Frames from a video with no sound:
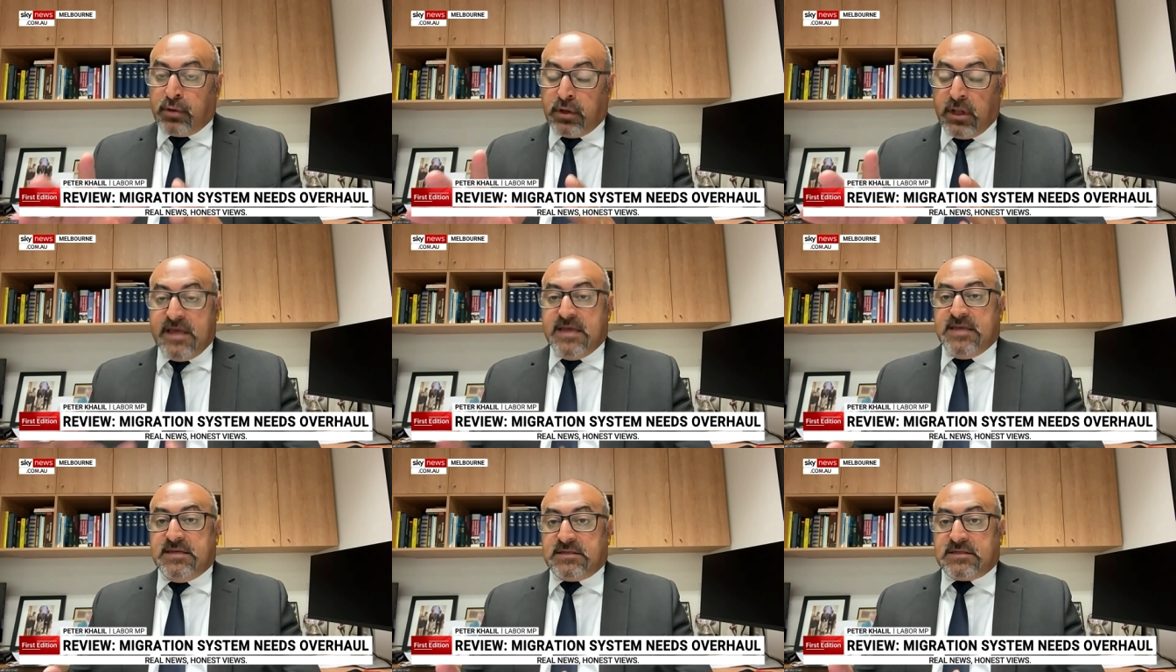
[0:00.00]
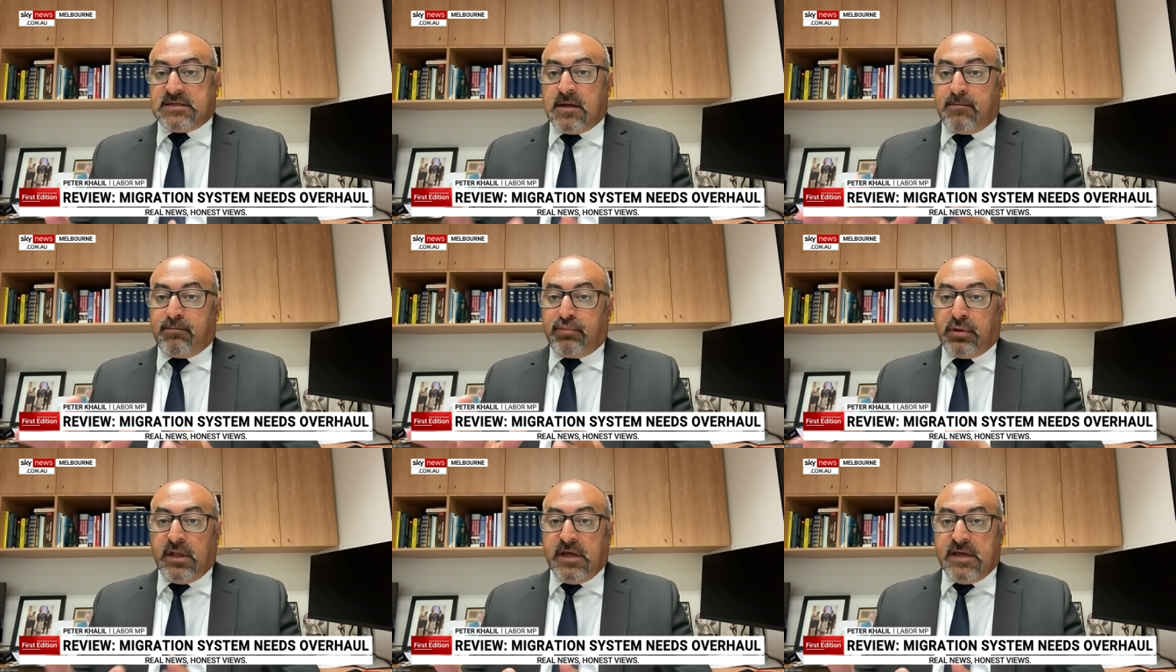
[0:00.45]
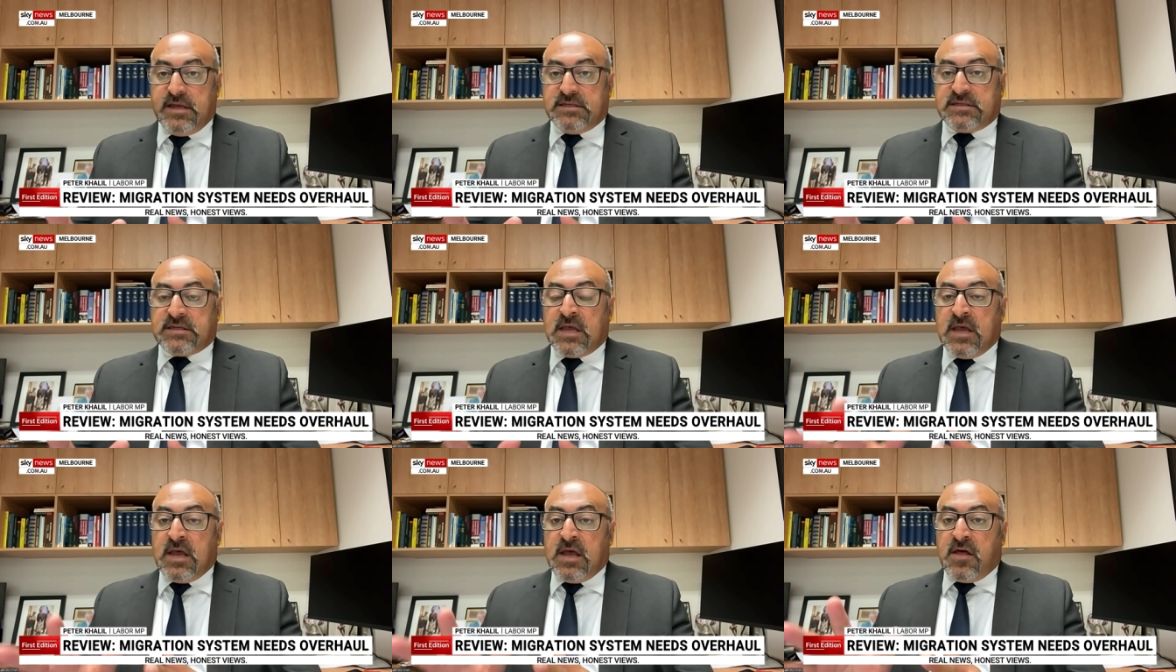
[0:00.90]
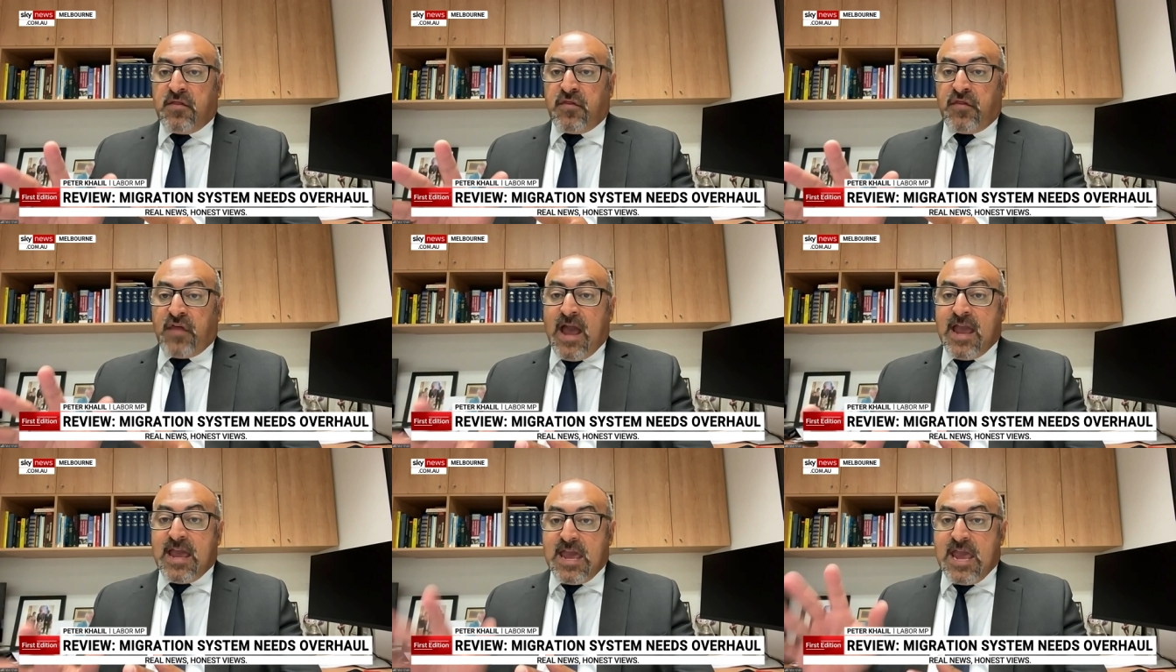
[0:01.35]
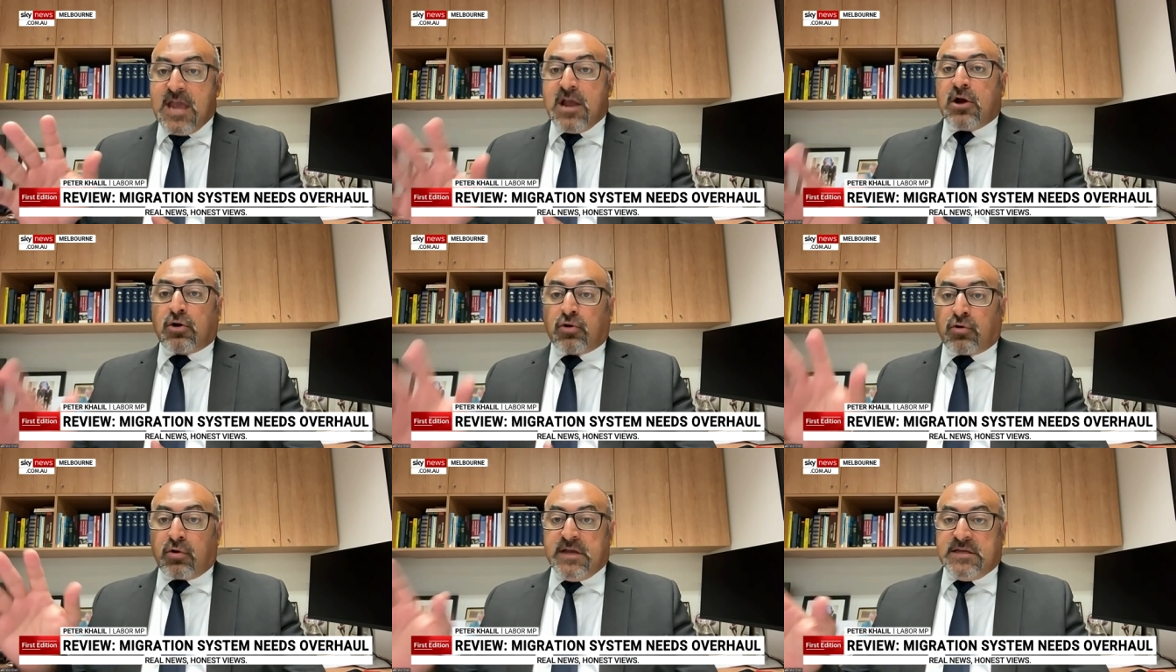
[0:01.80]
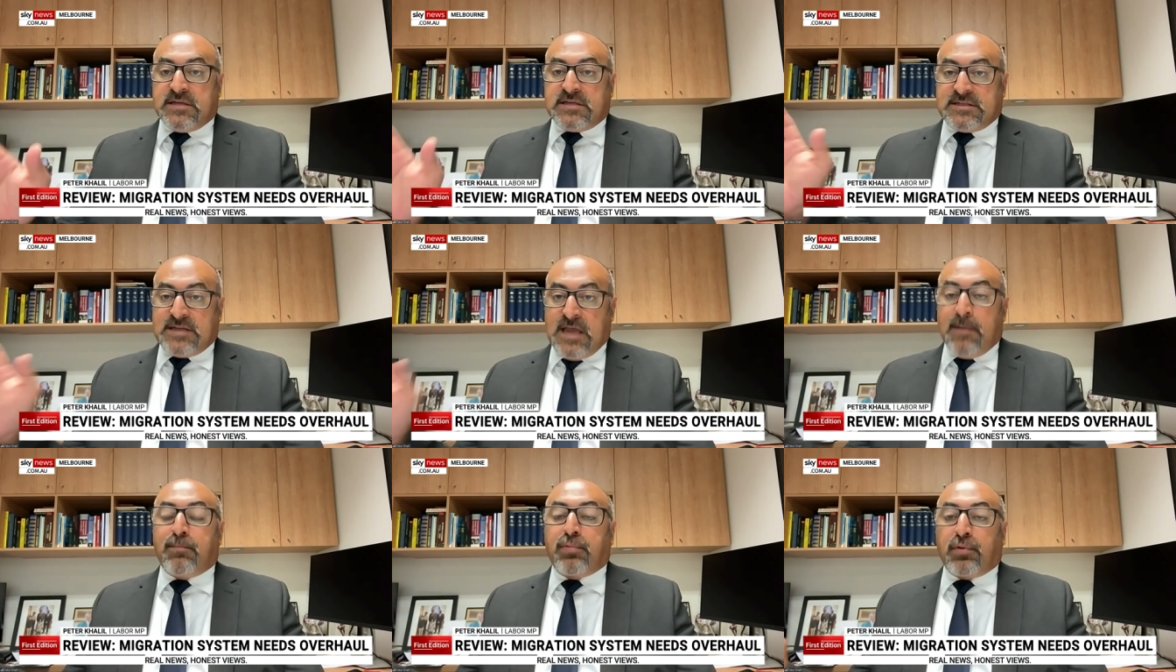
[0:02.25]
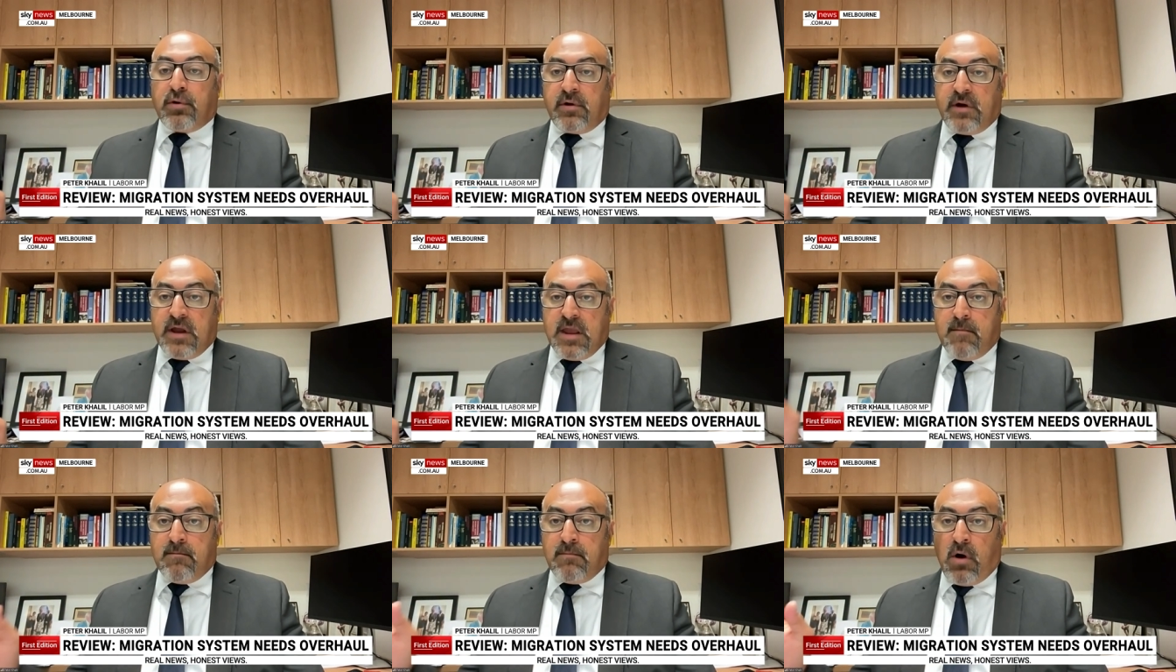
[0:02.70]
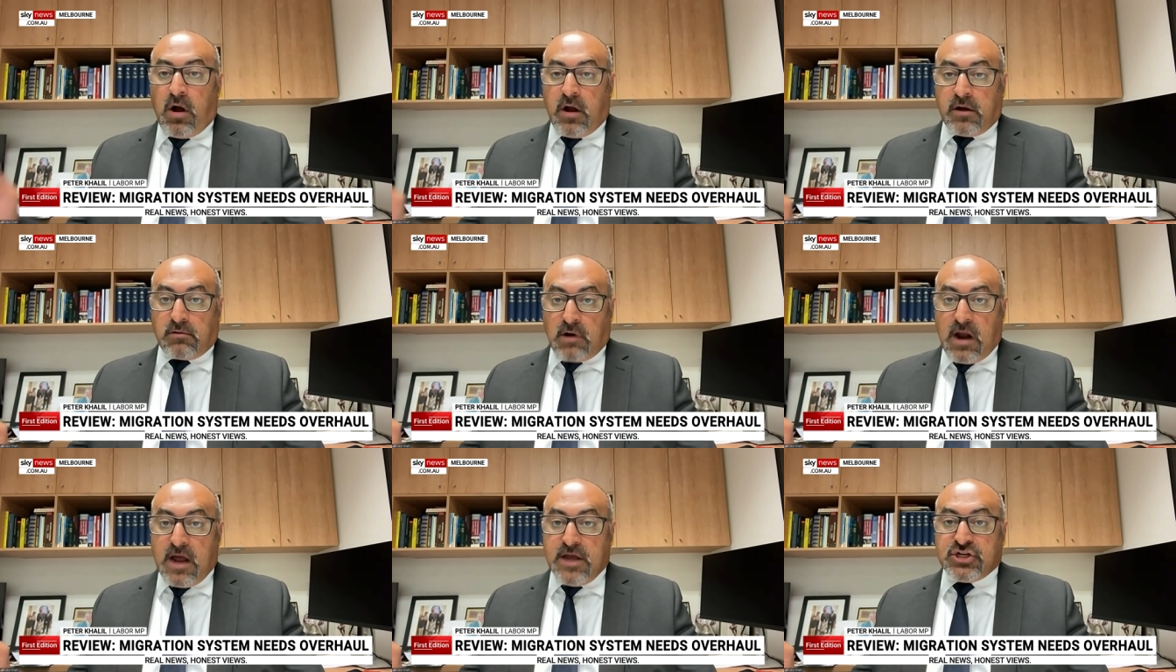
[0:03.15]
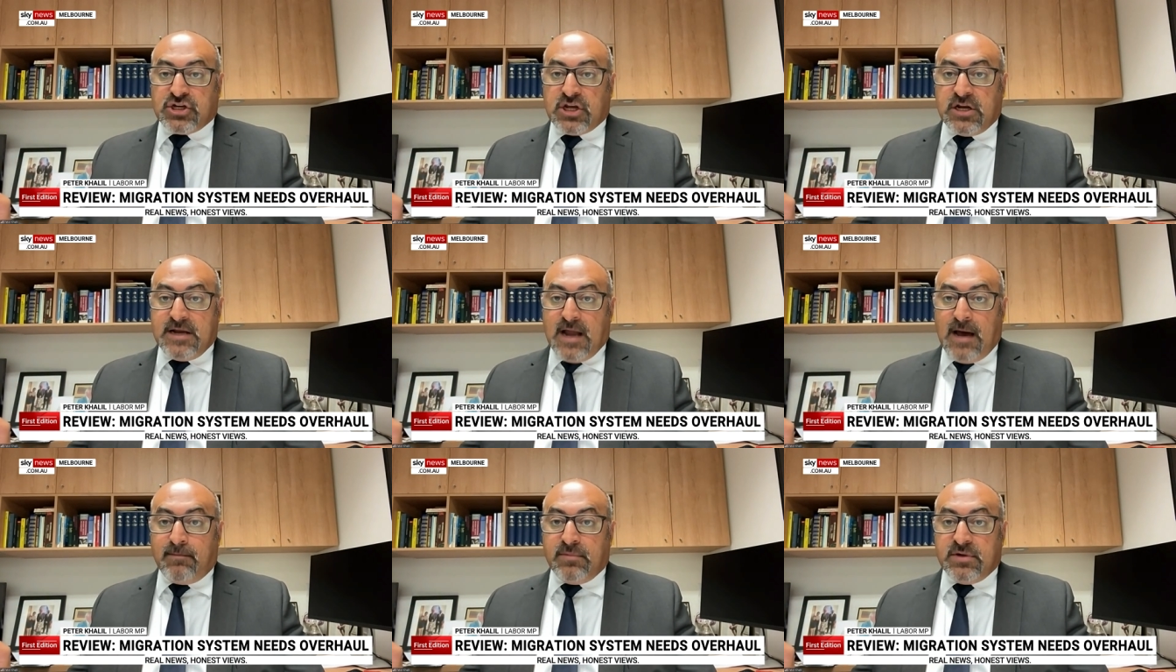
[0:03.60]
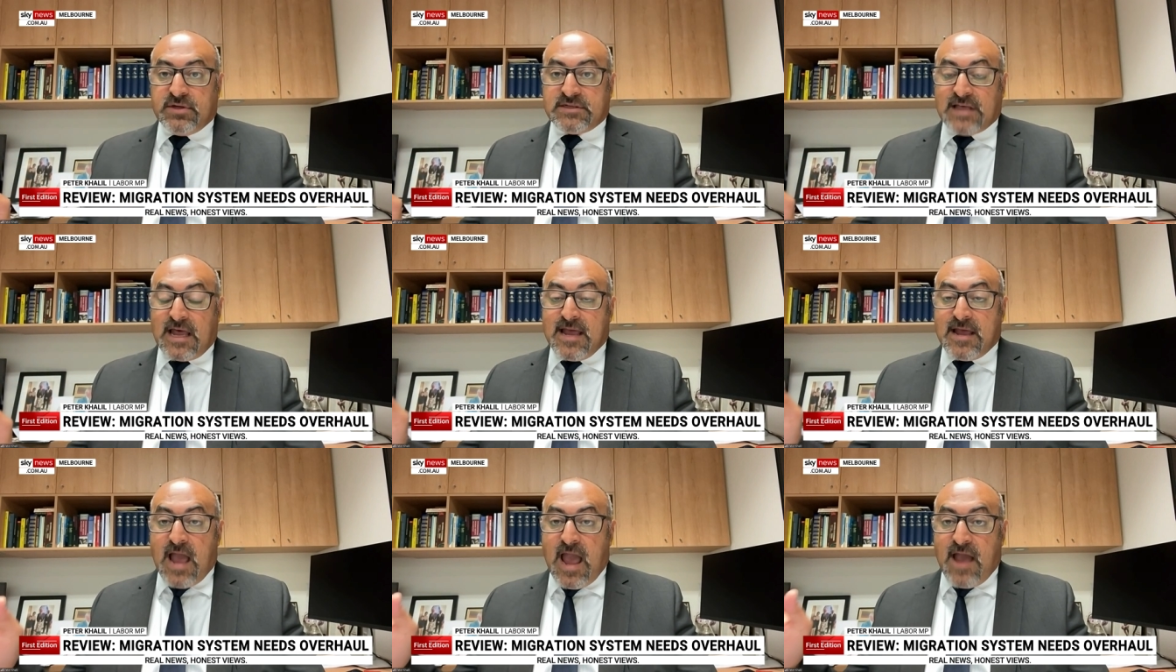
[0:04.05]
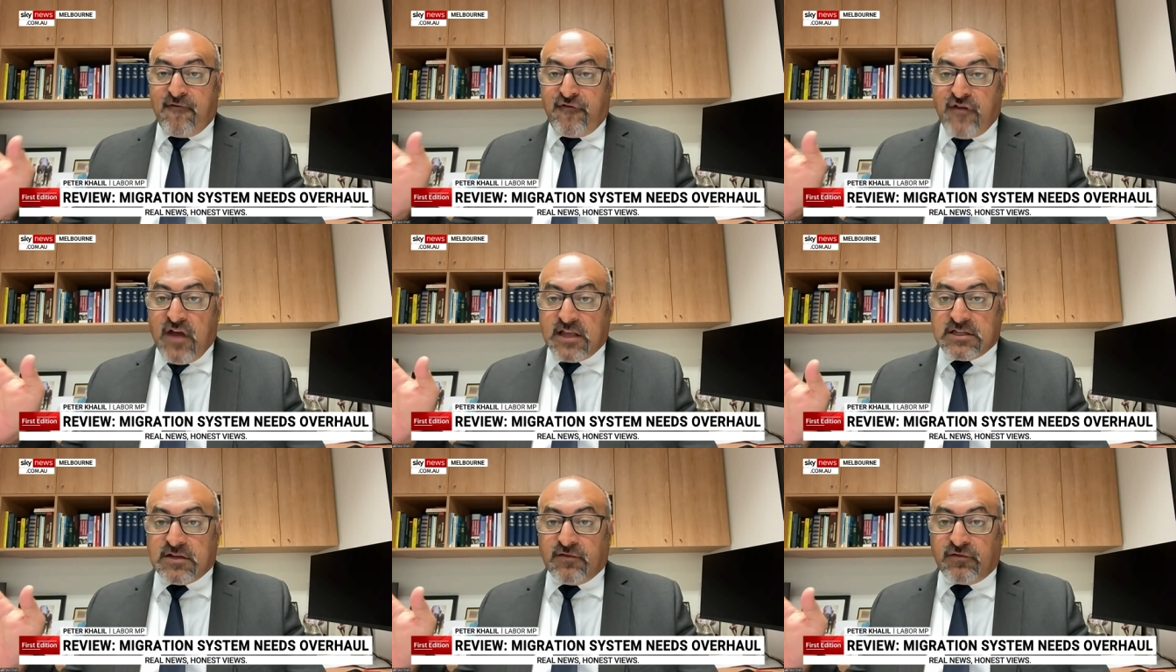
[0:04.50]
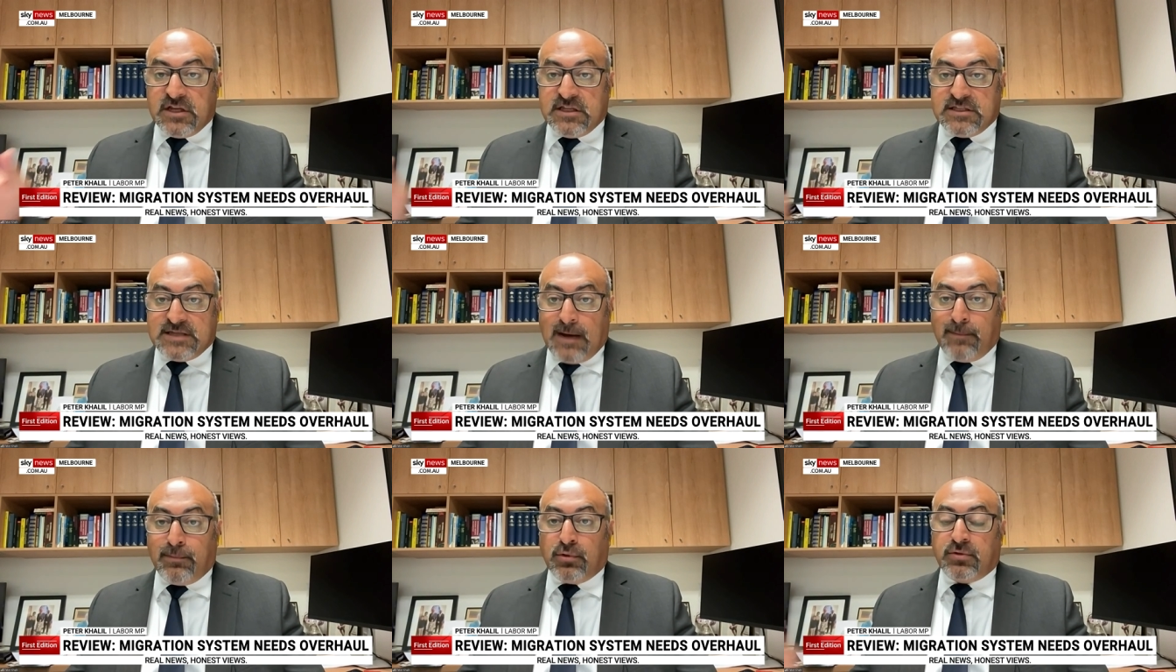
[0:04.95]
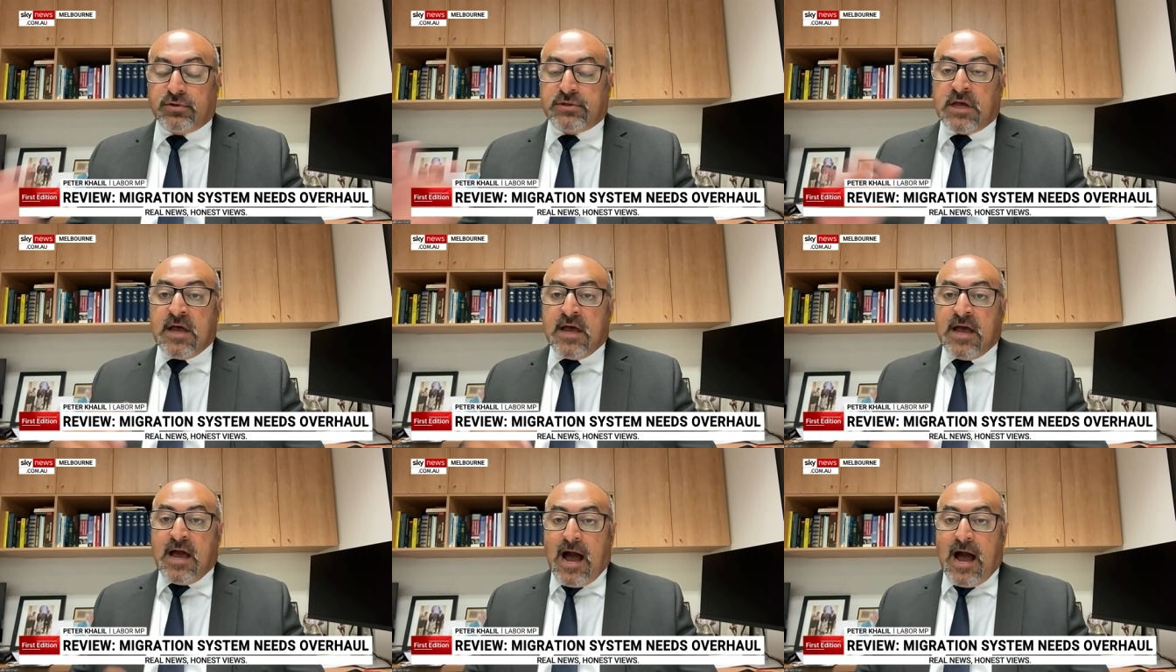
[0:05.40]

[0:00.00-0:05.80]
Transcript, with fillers: please please they increased temporary migration numbers they effectively doubled